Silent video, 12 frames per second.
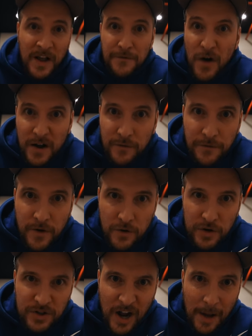fun
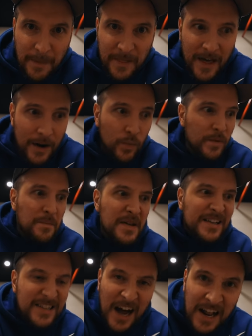photoshopping that would
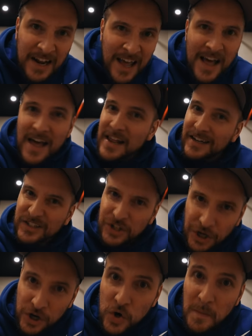be done in a
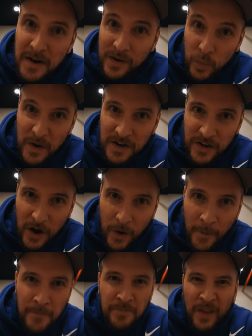2 minute window.